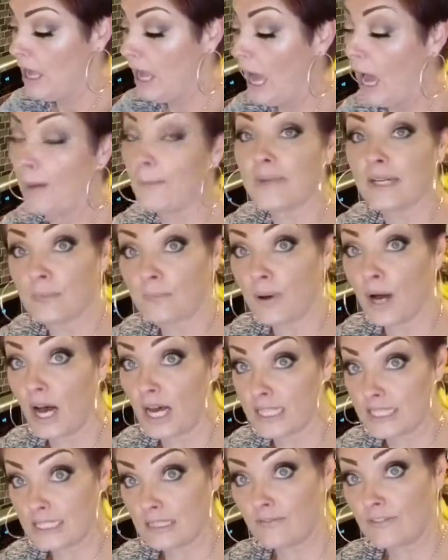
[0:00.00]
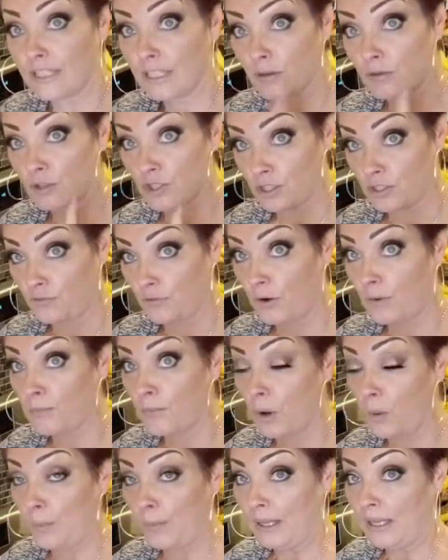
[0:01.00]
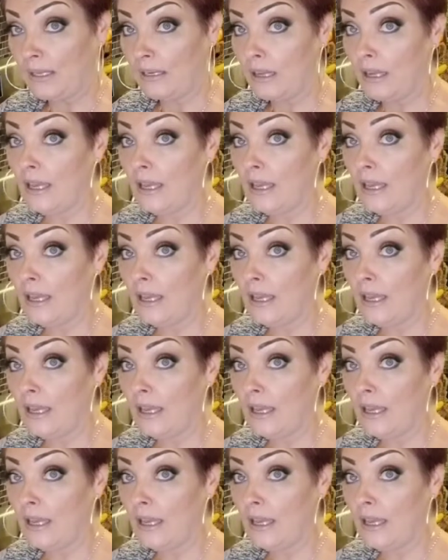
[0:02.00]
I'm going to pause the video just for a moment.